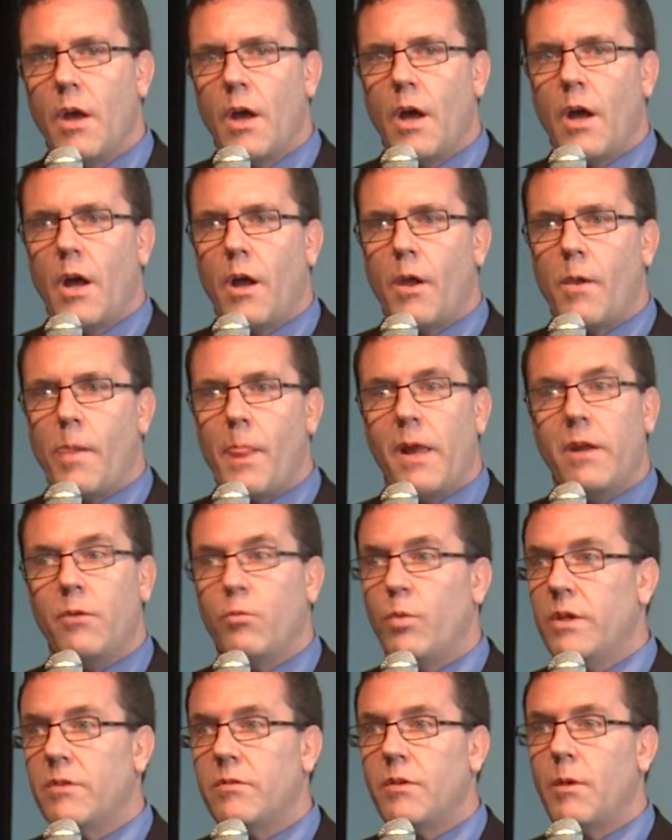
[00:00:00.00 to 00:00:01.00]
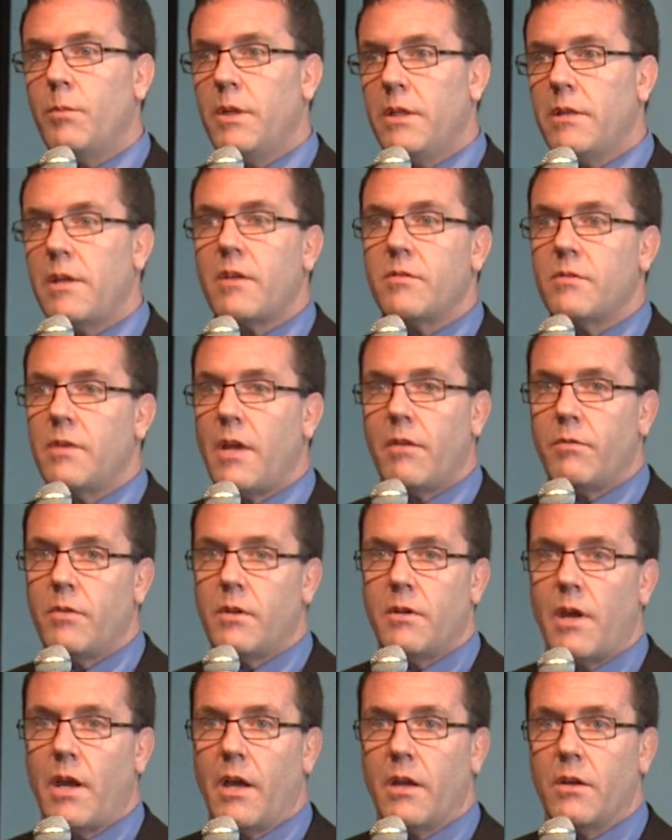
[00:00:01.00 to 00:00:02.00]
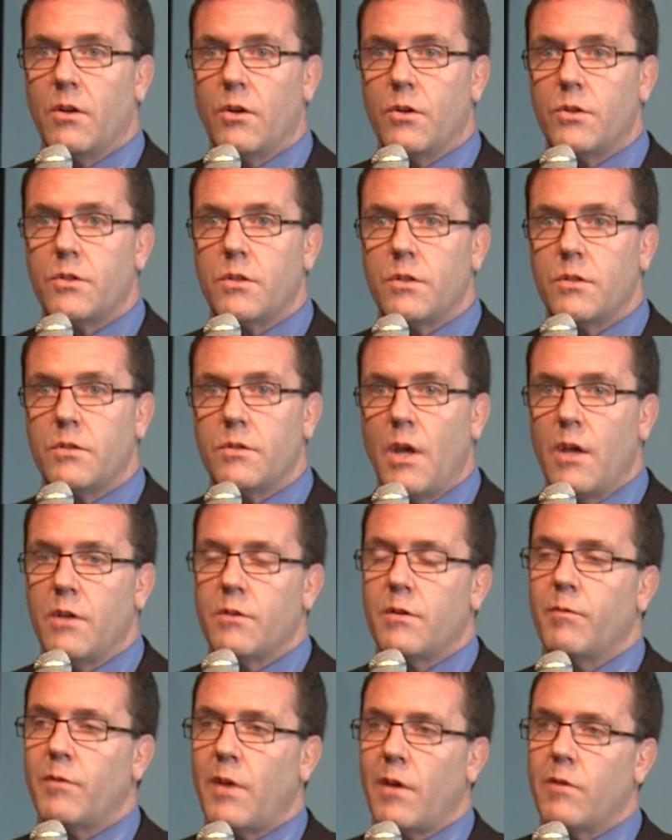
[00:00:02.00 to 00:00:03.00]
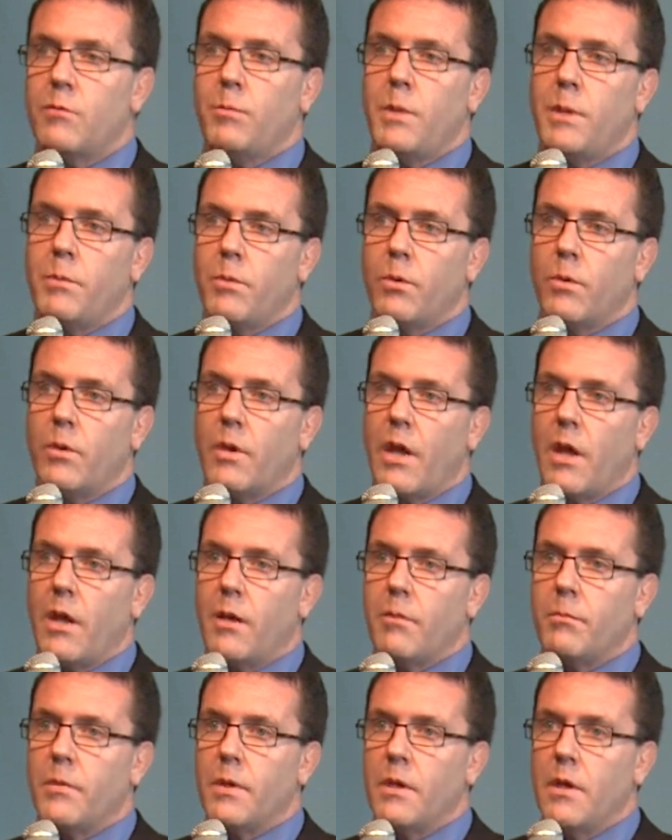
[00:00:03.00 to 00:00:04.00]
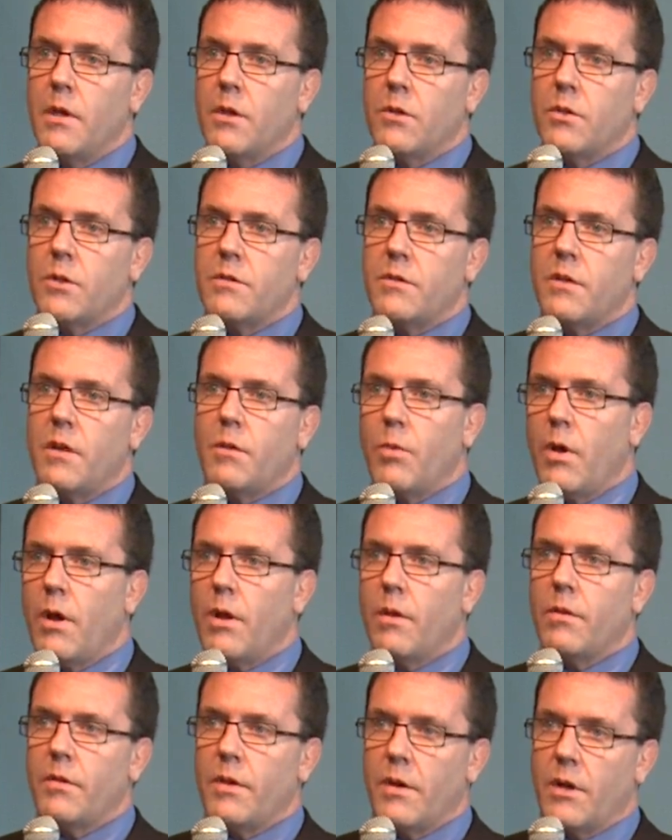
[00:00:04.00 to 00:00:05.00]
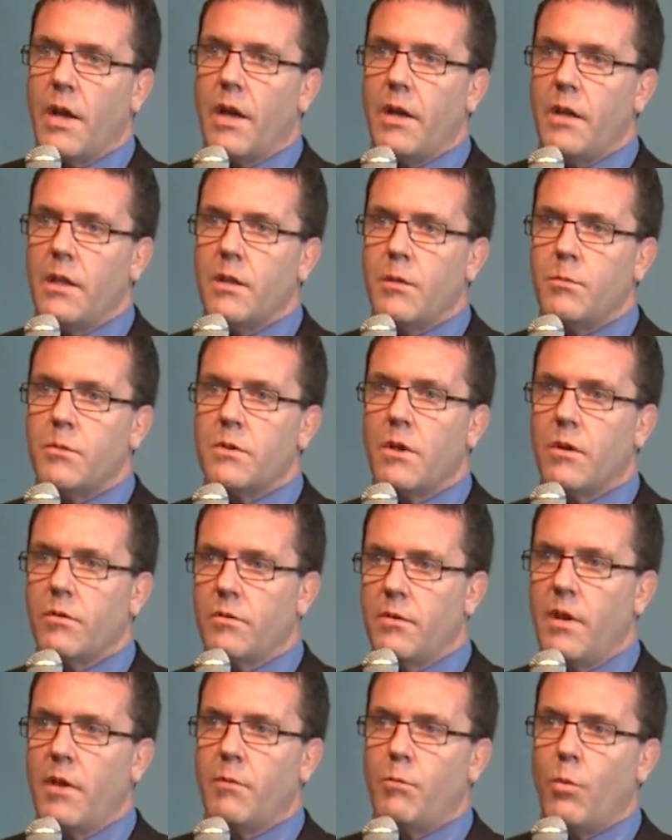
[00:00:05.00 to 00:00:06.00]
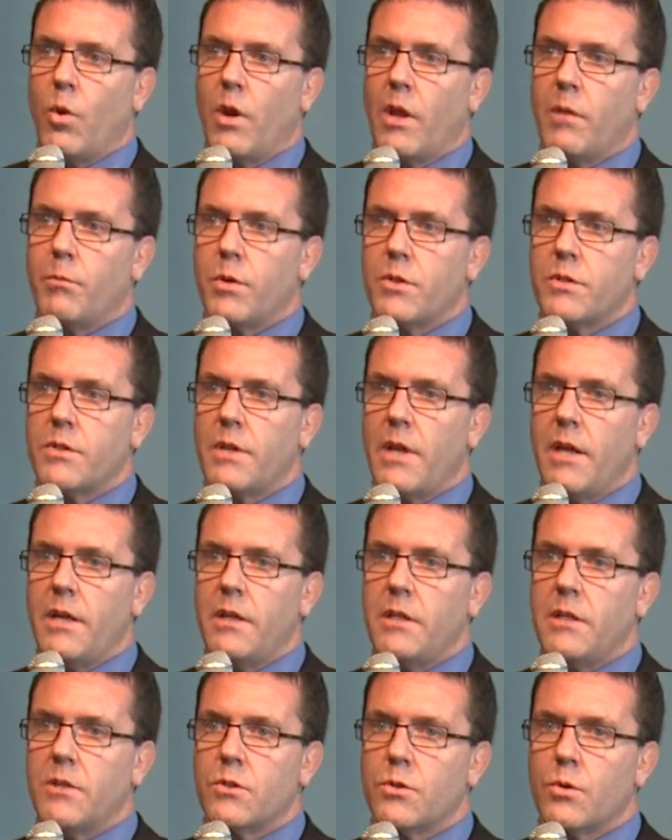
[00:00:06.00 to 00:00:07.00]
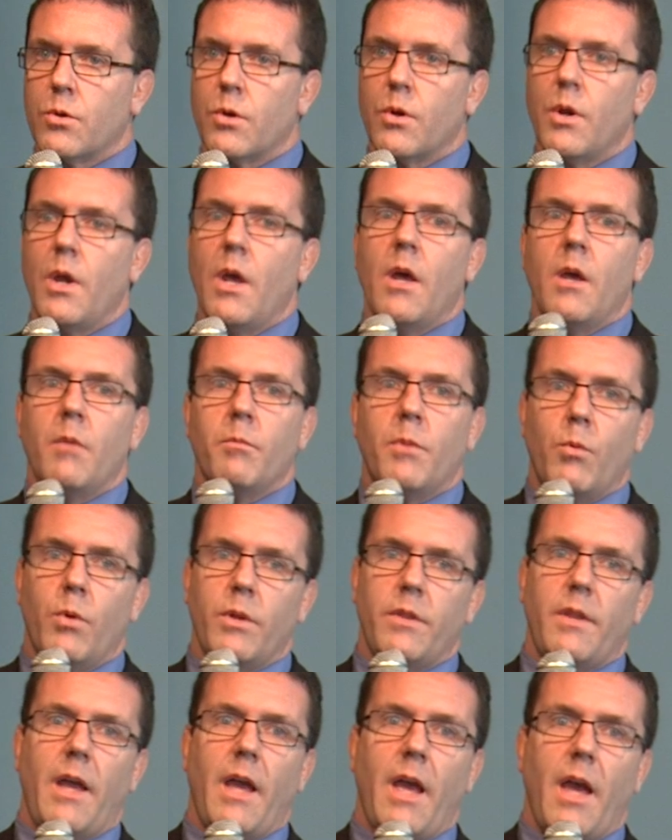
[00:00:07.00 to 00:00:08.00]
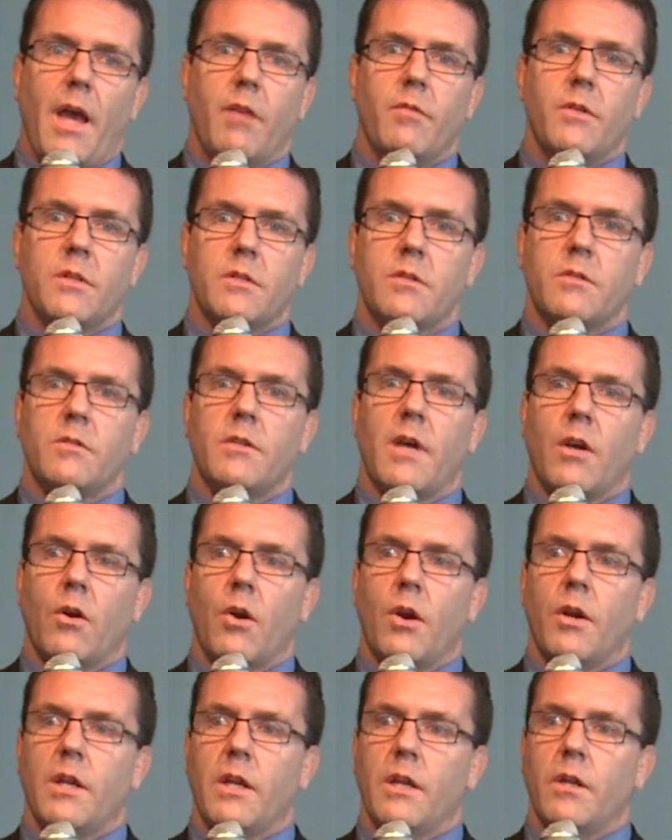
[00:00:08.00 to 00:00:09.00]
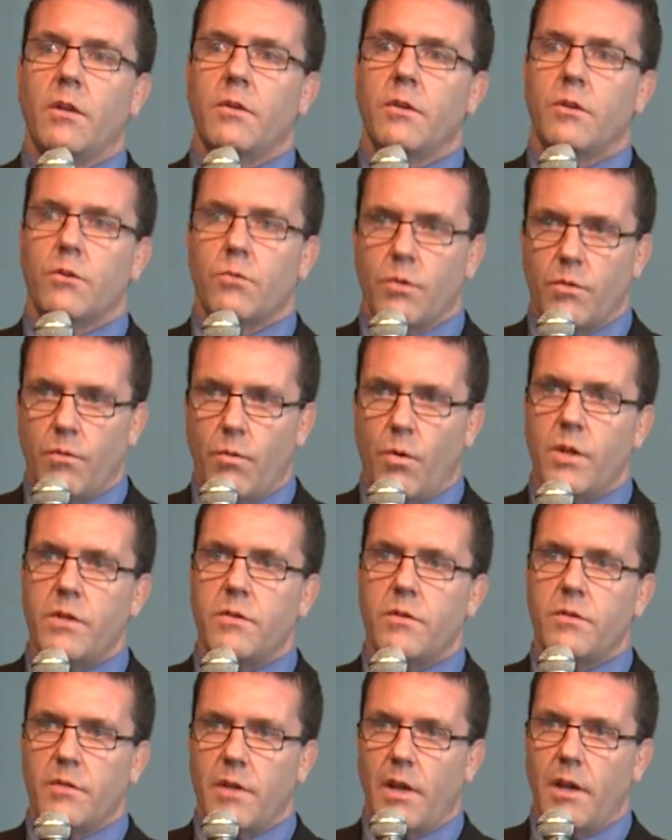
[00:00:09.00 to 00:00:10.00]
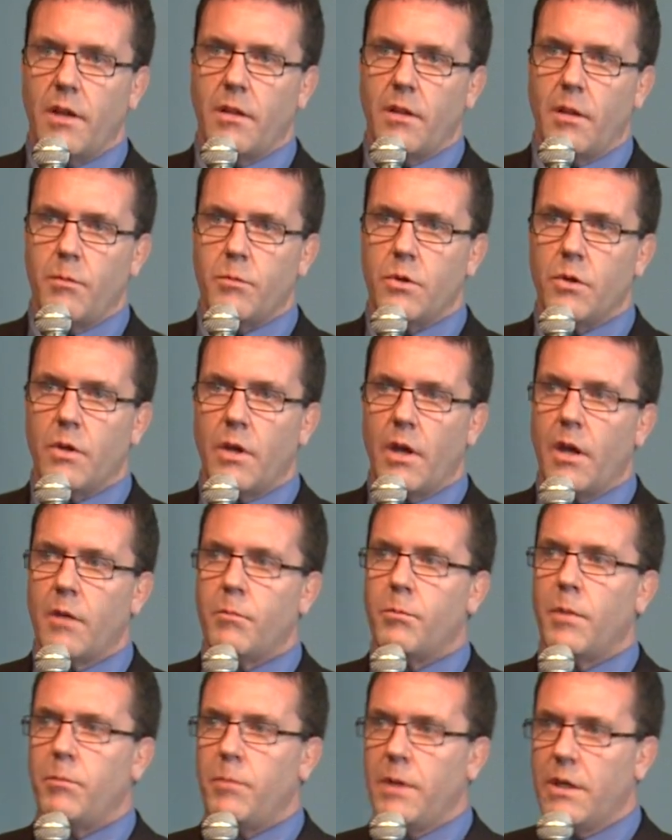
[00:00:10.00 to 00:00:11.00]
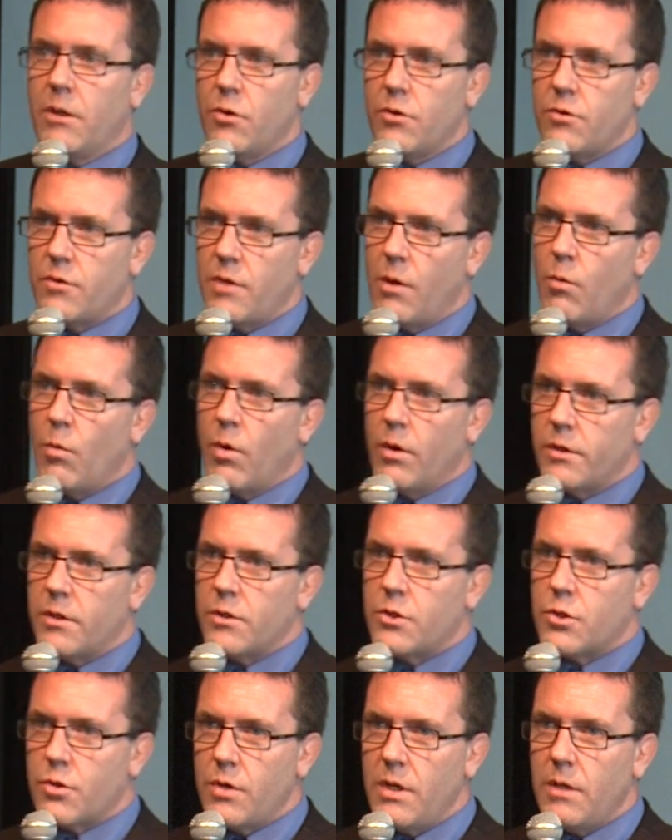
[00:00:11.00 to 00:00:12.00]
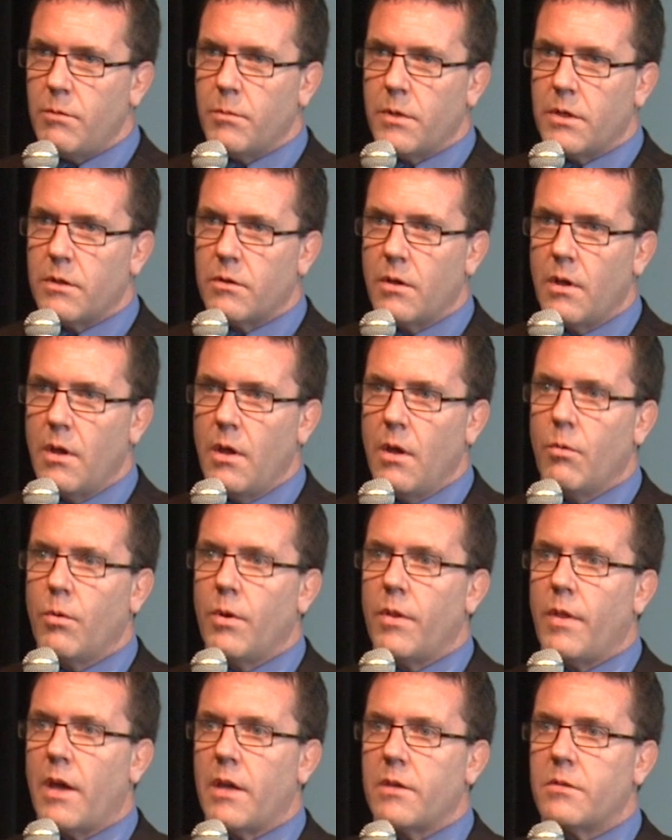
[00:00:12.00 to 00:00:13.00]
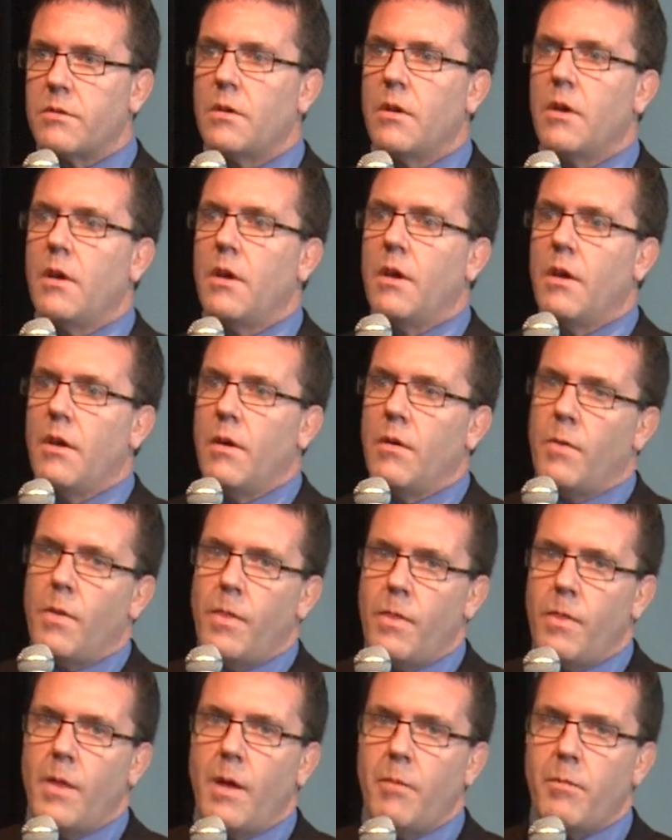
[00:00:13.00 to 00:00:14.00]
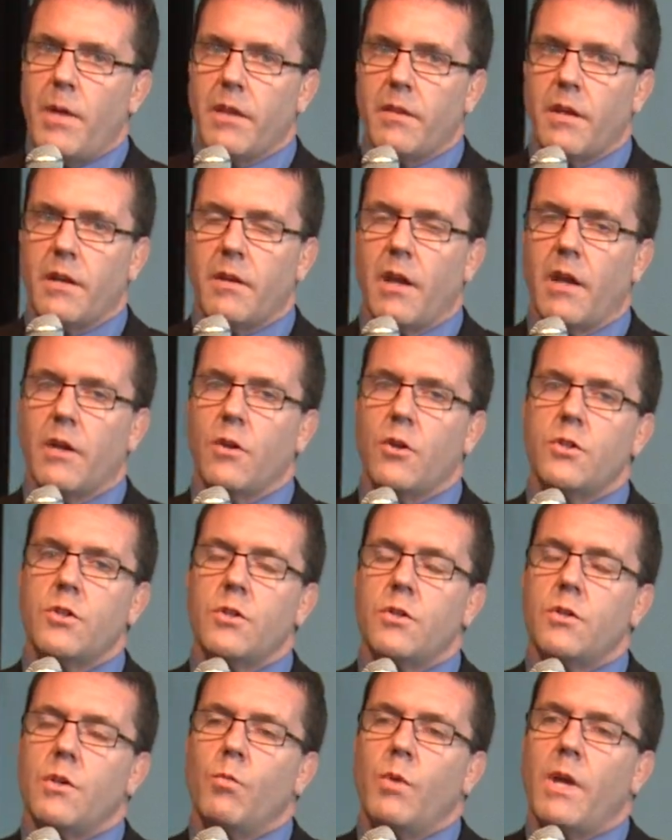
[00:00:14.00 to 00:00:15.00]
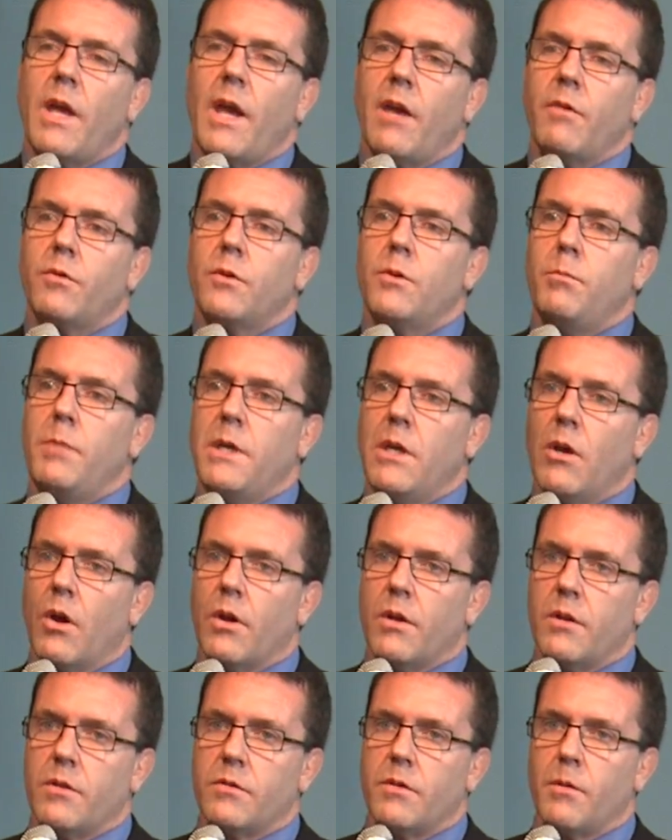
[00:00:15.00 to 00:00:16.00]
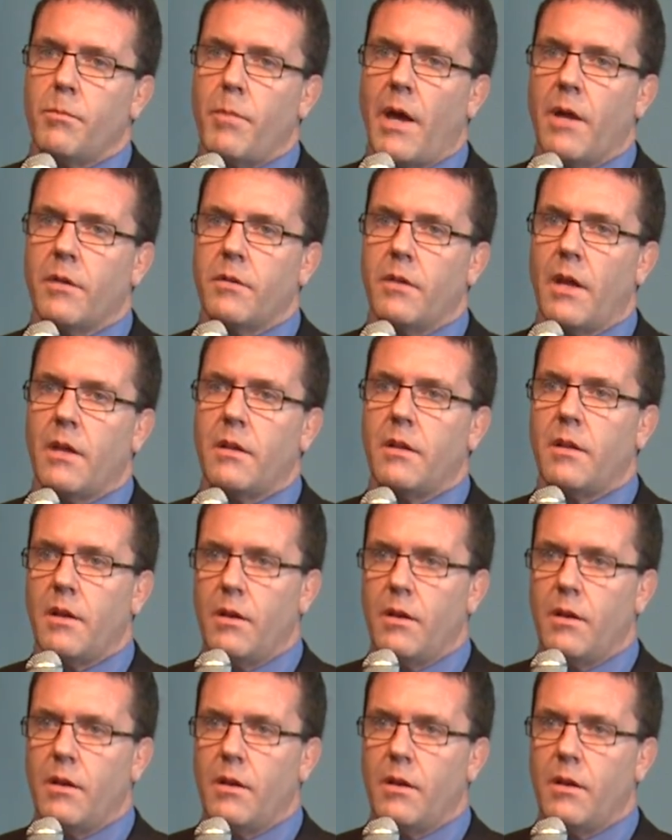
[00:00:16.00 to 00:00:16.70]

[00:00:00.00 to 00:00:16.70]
And when somebody doesn't have the diagnosis, sometimes people will come to say, well, they're cutting themselves and they have borderline personality disorder, but what they have is a psychotic illness with voices telling them to cut, but because they want the treatment with us, they make that diagnosis, and we have to be honest about that.